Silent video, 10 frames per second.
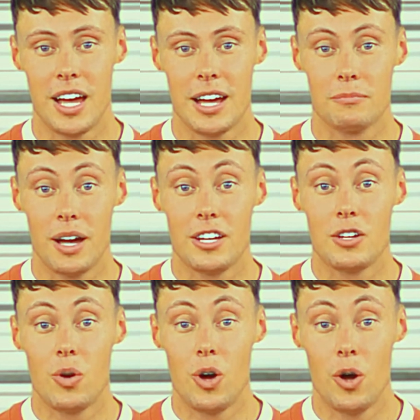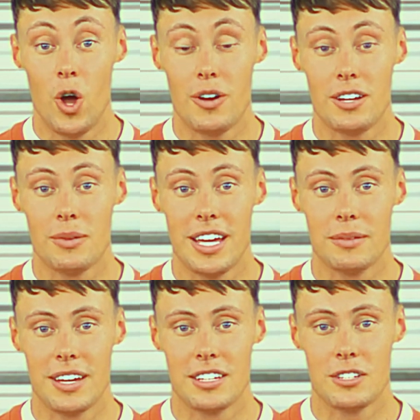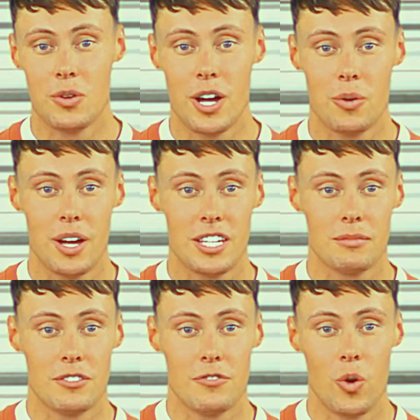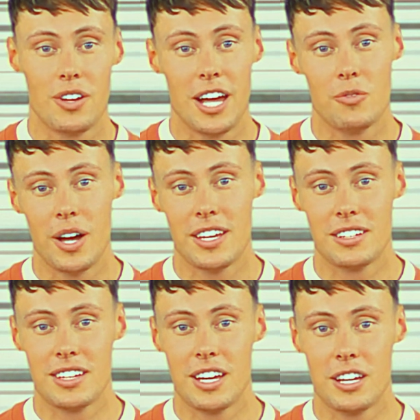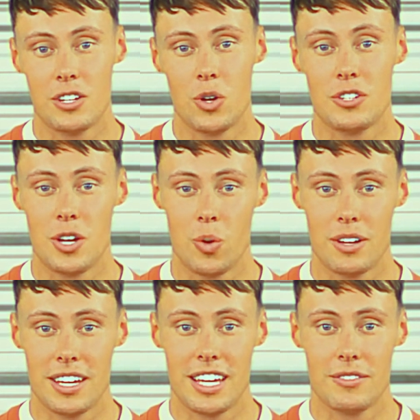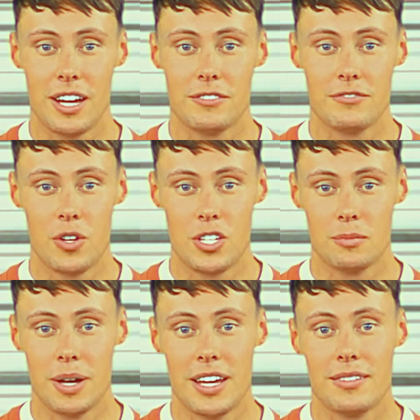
And Ben tore all his ligaments three weeks before that race, so he wasn't even at full speed.